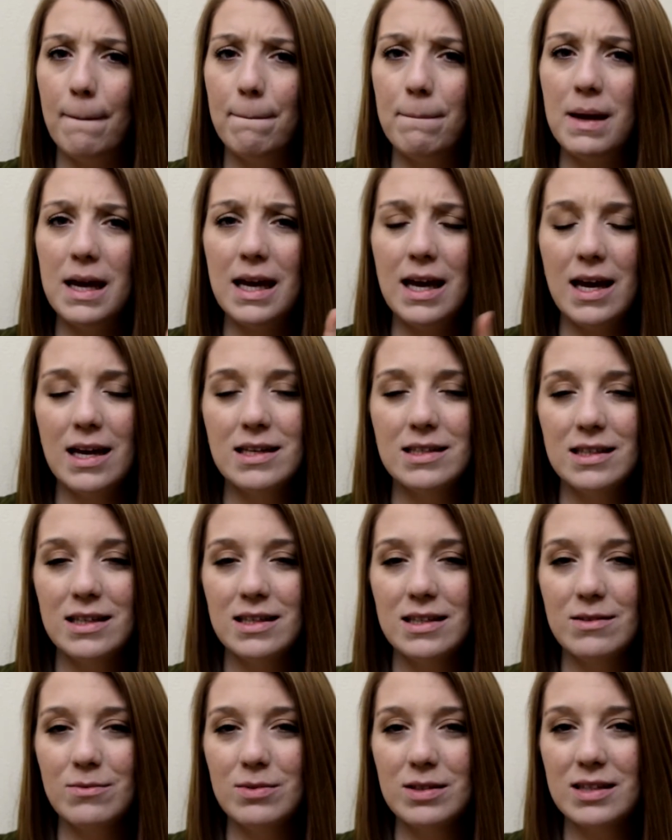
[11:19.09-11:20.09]
because
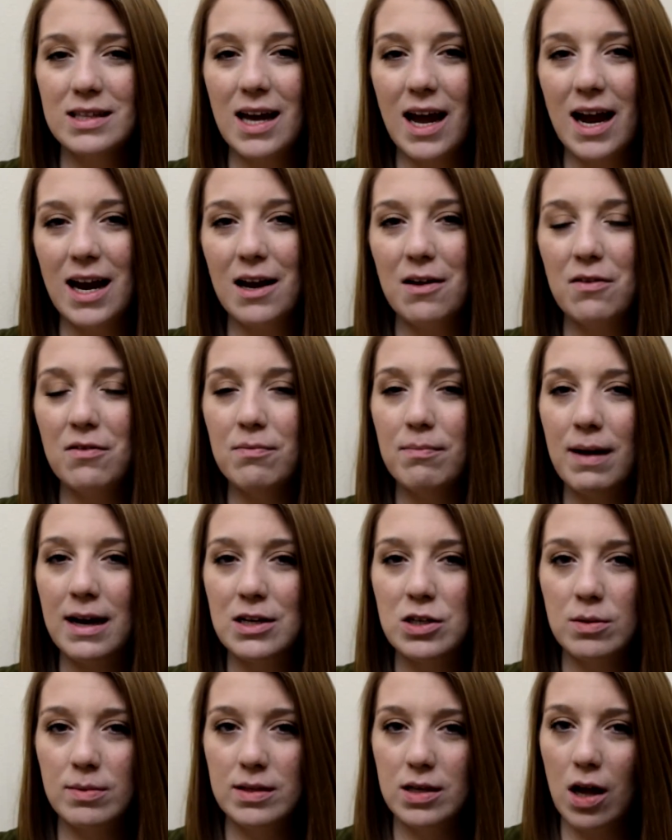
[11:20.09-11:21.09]
it was kind of, my
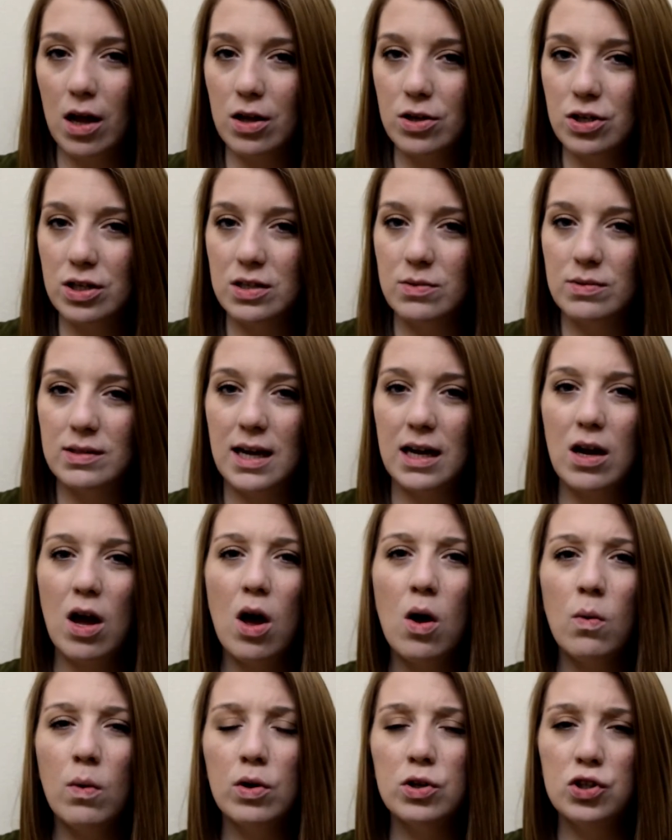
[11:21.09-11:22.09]
dermatologist was like,
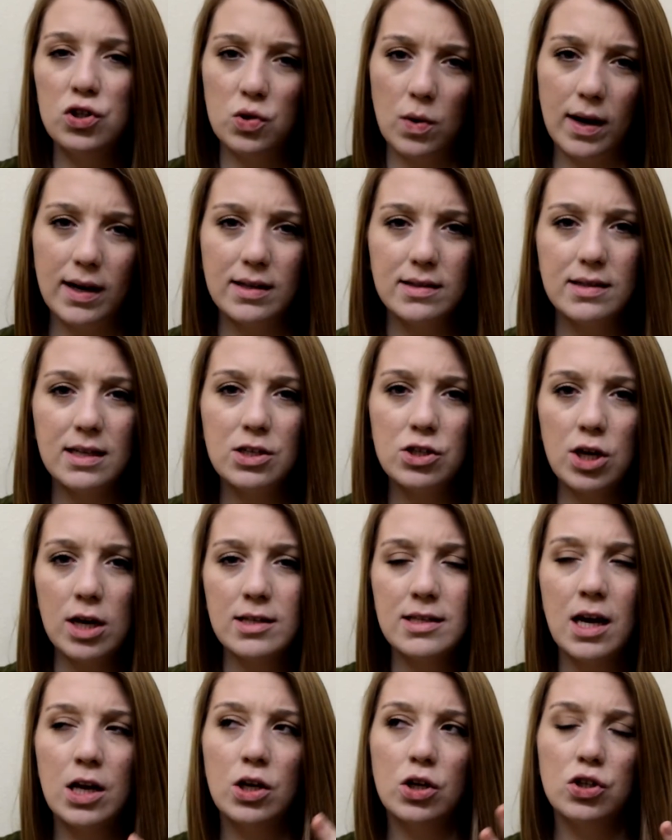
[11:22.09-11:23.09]
oh, well, joints. It
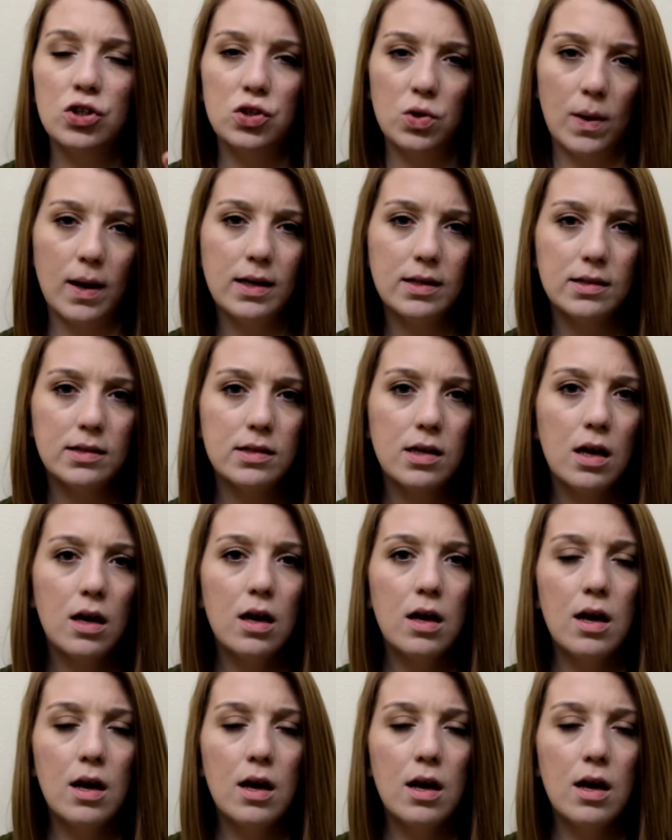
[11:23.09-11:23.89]
dries out your joints.